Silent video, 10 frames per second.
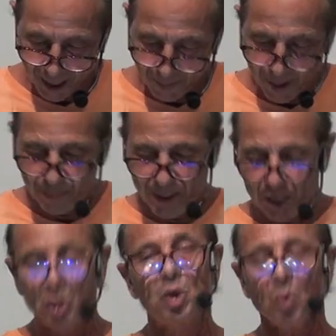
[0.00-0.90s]
But be
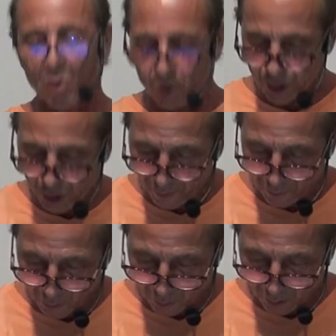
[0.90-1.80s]
doers of
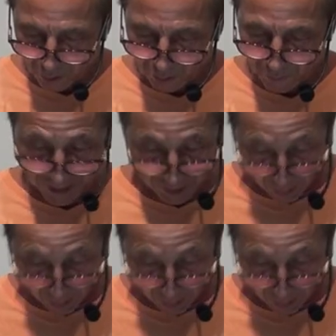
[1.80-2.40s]
the word, meaning